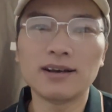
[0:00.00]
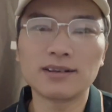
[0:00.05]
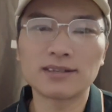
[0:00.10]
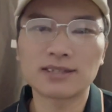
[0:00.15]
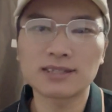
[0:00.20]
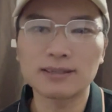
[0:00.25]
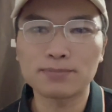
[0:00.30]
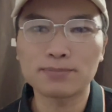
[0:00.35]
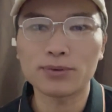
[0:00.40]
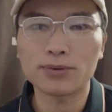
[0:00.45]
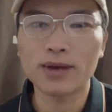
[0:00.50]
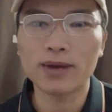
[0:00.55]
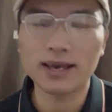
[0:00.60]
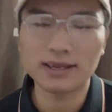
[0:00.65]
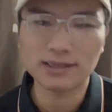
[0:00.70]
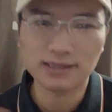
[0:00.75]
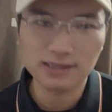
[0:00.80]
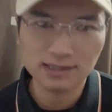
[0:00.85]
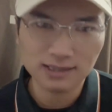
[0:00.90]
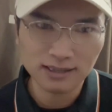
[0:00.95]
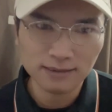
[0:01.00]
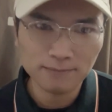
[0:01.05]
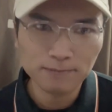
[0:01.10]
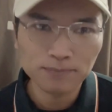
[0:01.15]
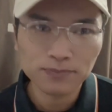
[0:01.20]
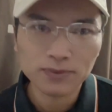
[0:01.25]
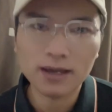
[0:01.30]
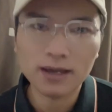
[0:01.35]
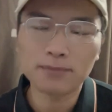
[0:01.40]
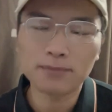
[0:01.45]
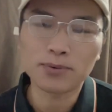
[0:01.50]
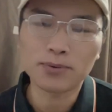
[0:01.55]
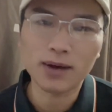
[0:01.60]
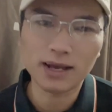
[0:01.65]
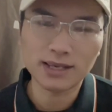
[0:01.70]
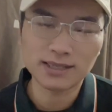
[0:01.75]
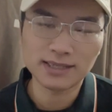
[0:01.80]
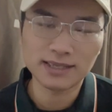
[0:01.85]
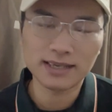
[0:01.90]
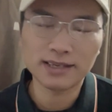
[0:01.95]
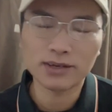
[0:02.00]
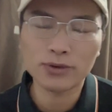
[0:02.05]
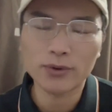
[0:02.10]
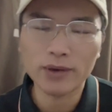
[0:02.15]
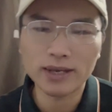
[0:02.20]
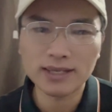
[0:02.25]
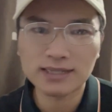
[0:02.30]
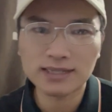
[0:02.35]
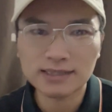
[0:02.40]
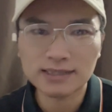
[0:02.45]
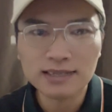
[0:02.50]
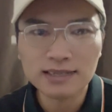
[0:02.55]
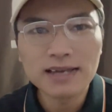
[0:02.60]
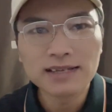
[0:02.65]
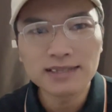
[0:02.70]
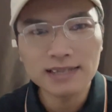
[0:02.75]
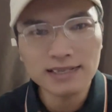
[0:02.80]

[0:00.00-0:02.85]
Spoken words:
suppressed price increases.